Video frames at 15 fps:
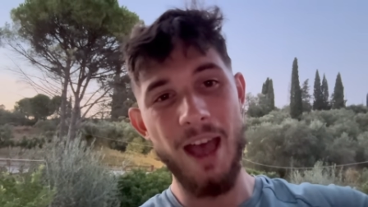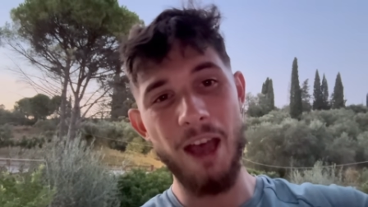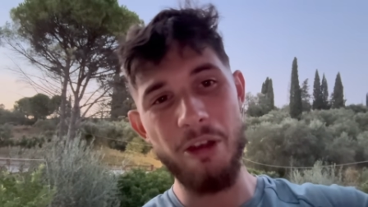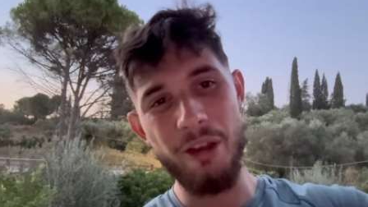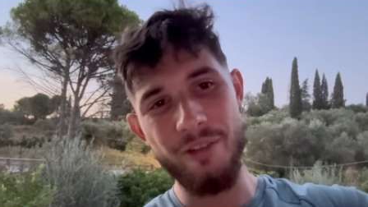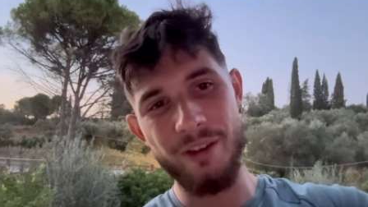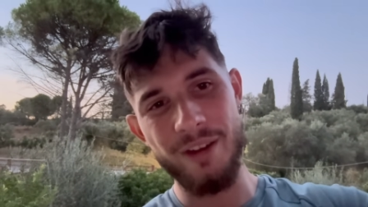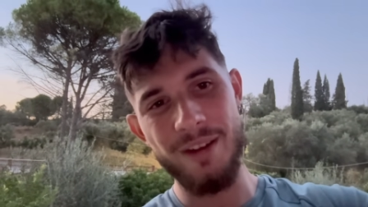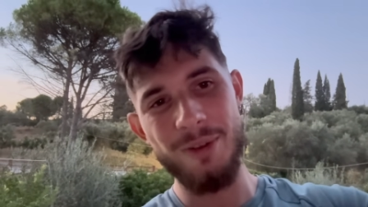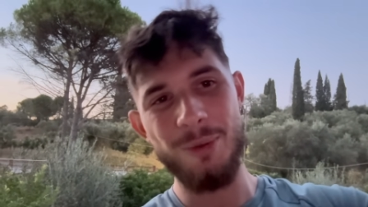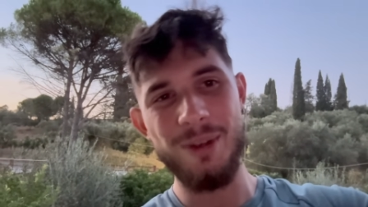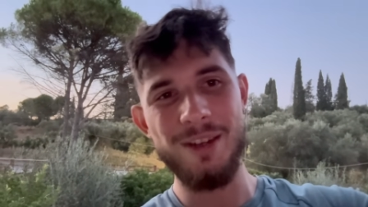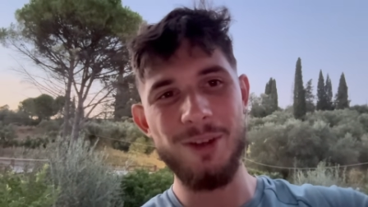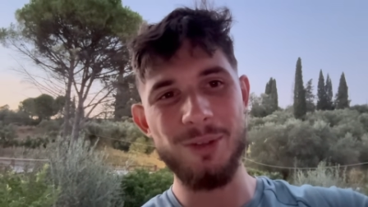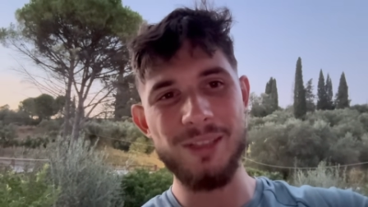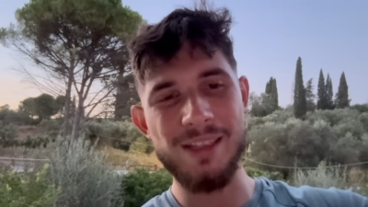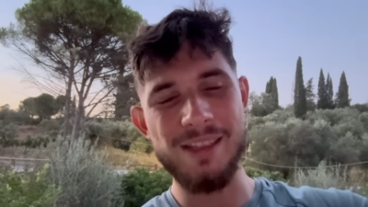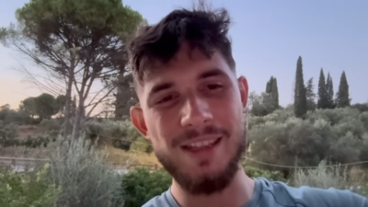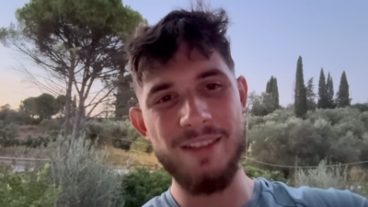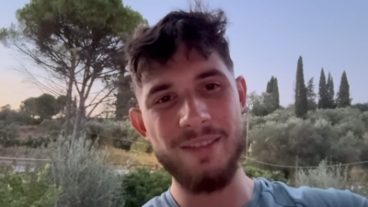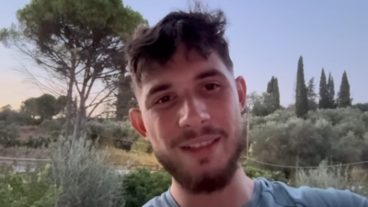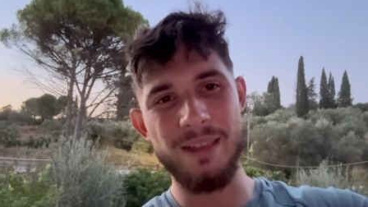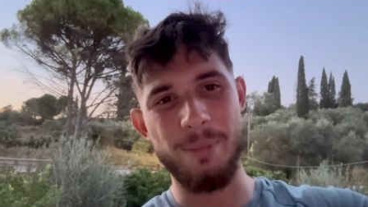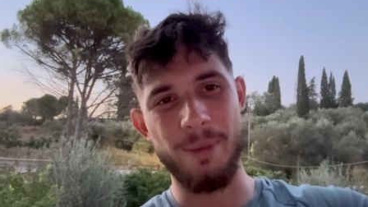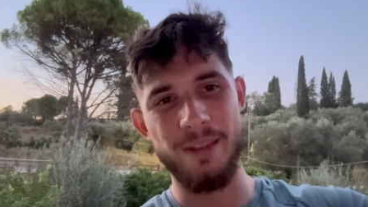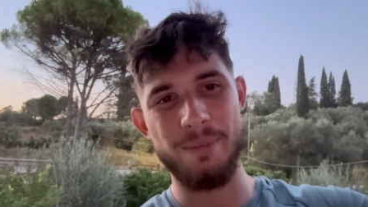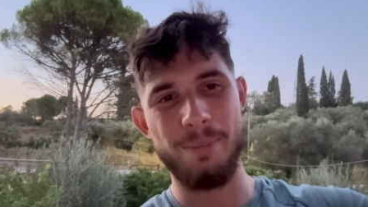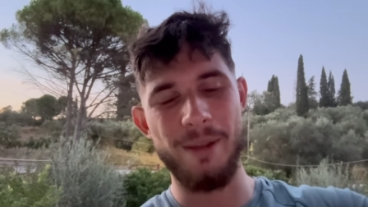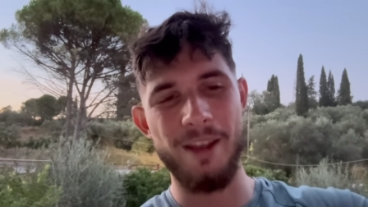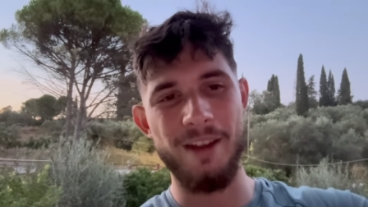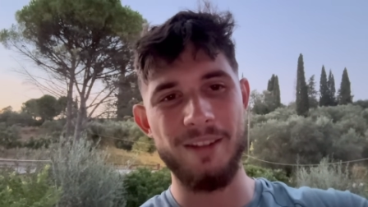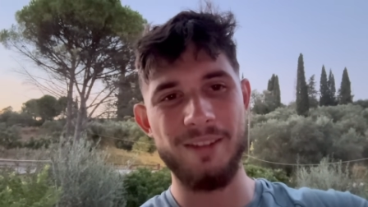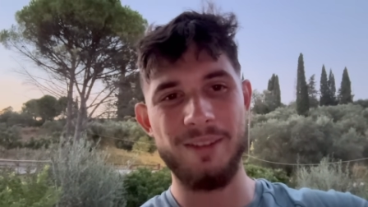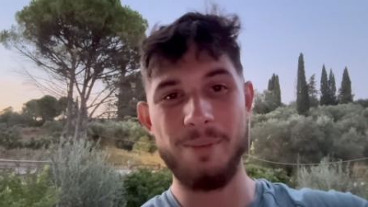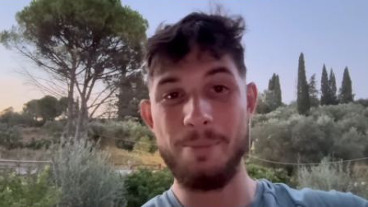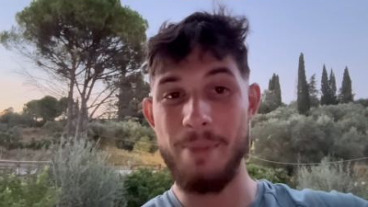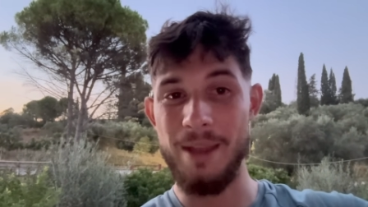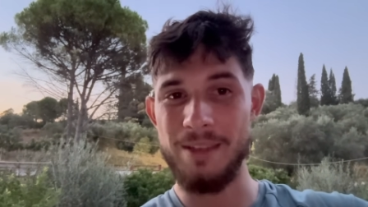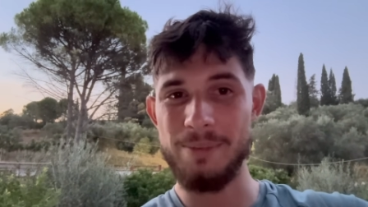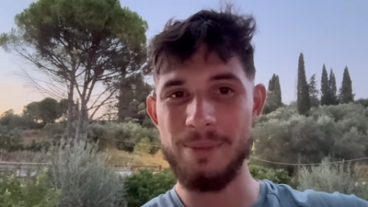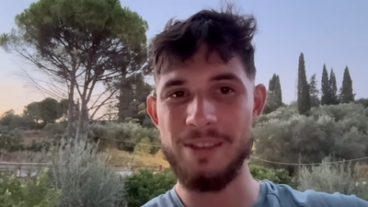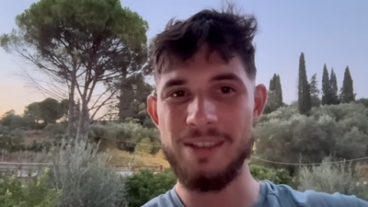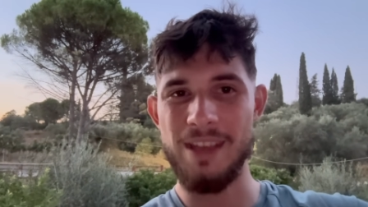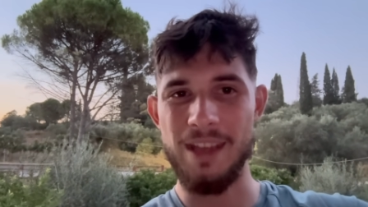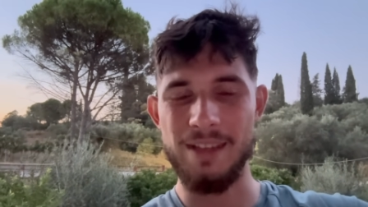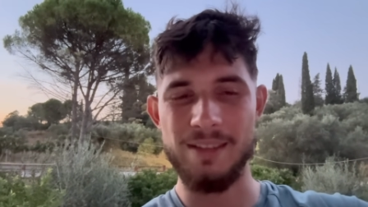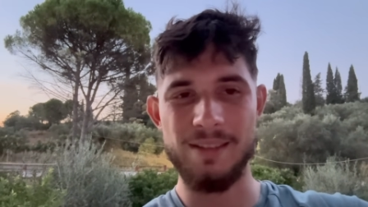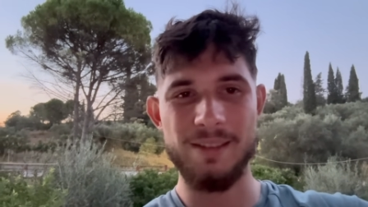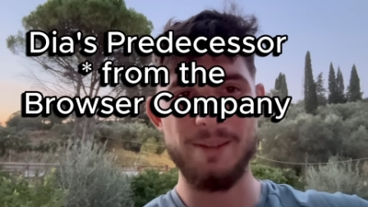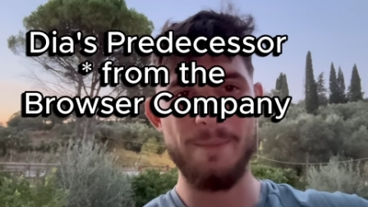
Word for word: However, we know that even the best players makes mistakes.